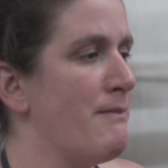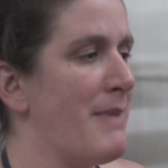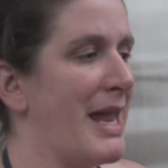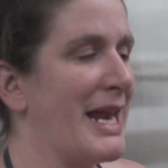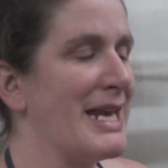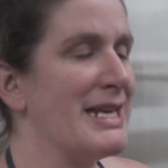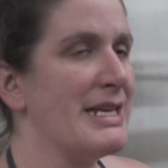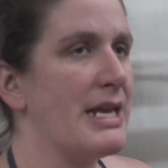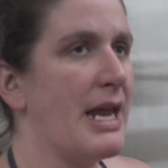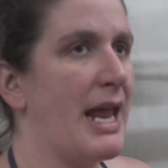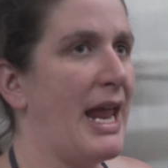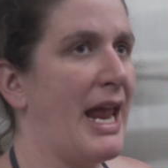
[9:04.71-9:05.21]

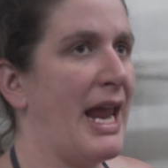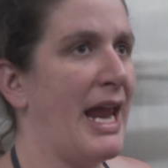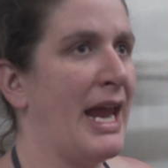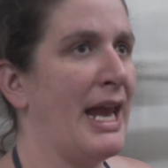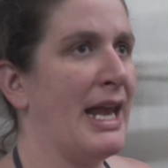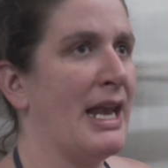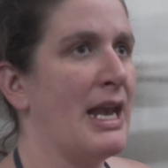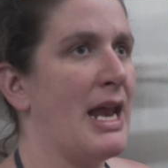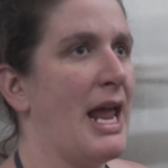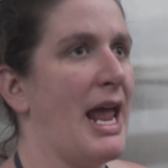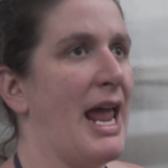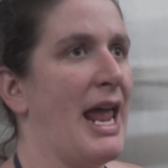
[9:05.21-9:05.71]

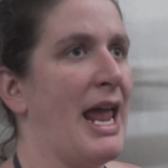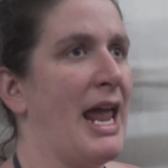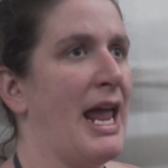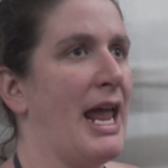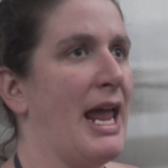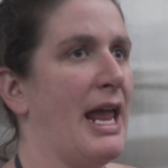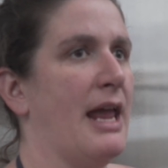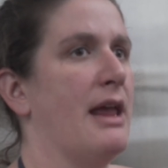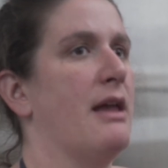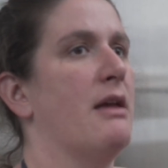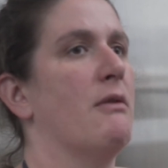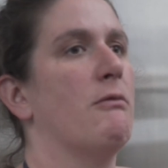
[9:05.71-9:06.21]
maintain
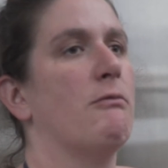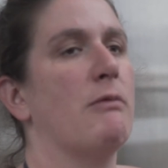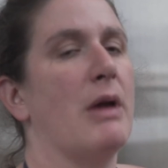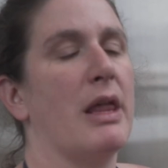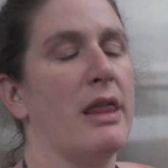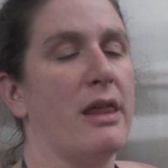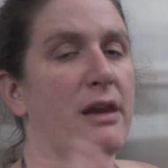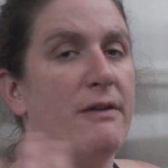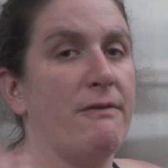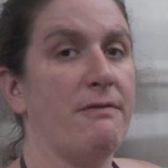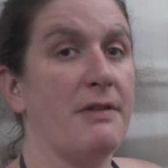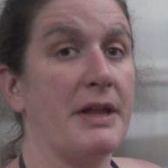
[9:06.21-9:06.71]
a
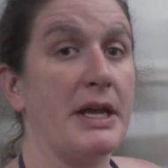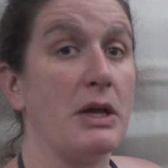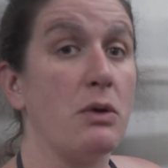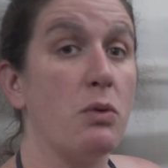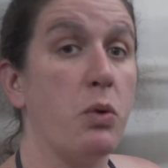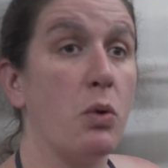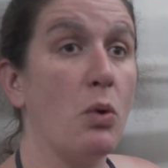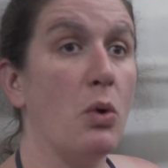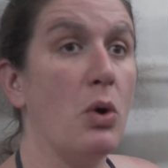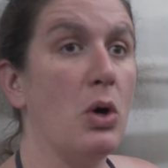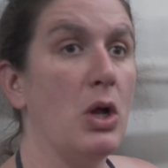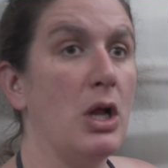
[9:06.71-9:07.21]
relatively
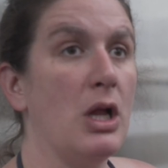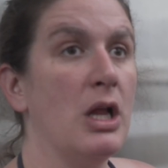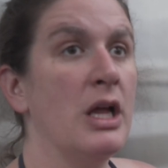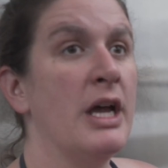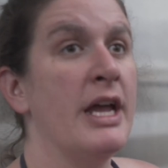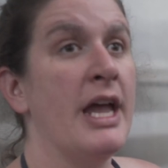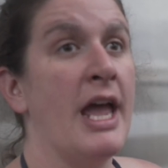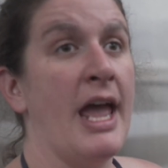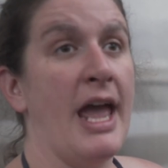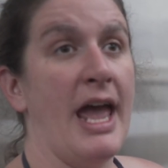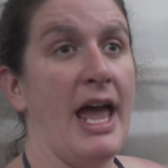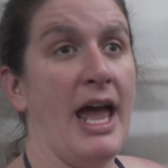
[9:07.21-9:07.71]
cool
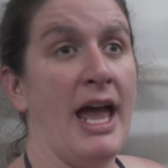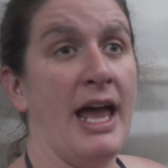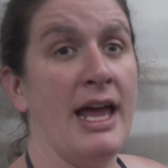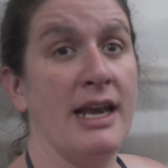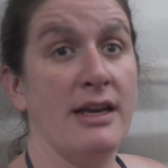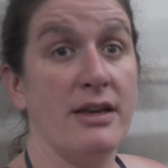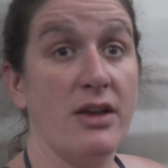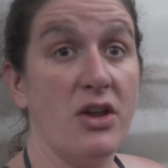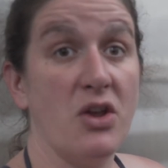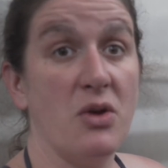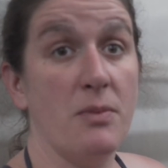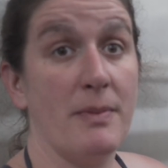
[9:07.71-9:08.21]

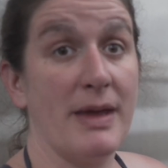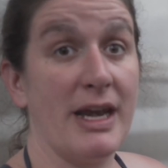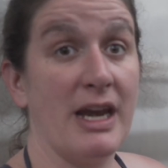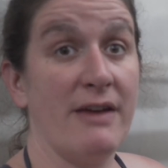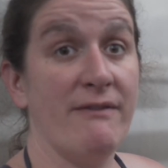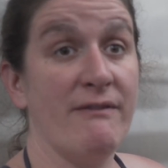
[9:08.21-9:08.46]
and humid